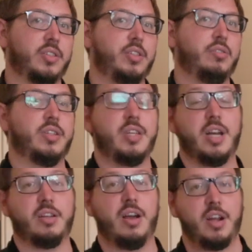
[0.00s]
do
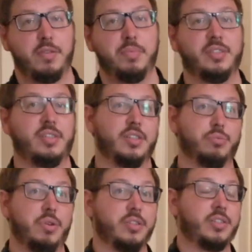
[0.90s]
detect occupancy as
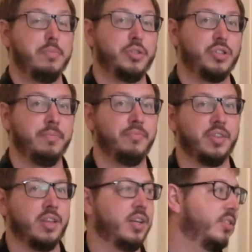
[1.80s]
well as temperature.
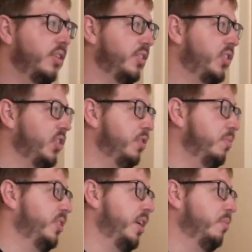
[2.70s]
And so the system
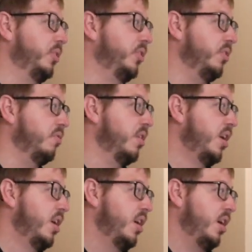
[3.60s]
is able to
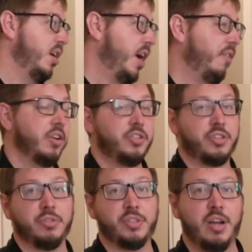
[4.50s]
average
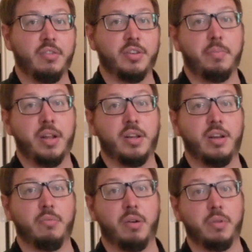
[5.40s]
those out depending
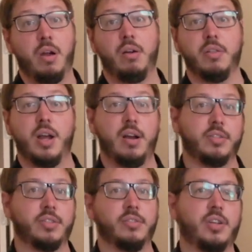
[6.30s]
on where we are in the
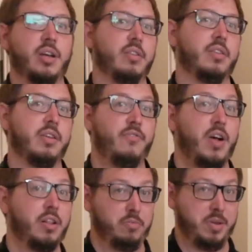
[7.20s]
house. It's called the
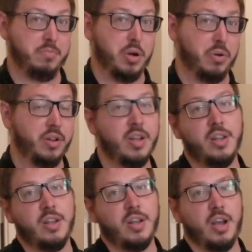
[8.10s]
follow me mode.
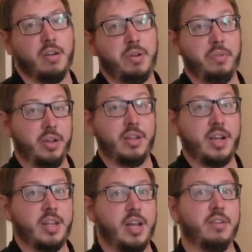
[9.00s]
We really
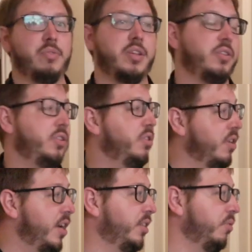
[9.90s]
like that. We
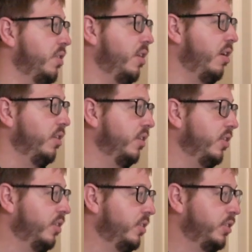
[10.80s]
utilize it with other
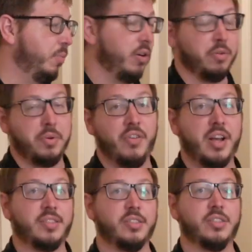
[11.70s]
smart home
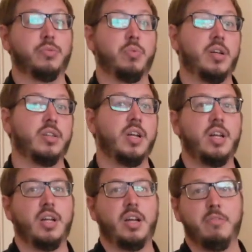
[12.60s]
devices as well.
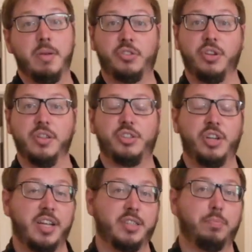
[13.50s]
I mentioned the
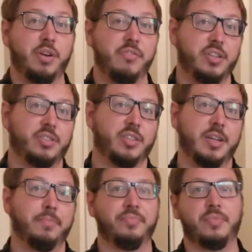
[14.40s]
shades previously.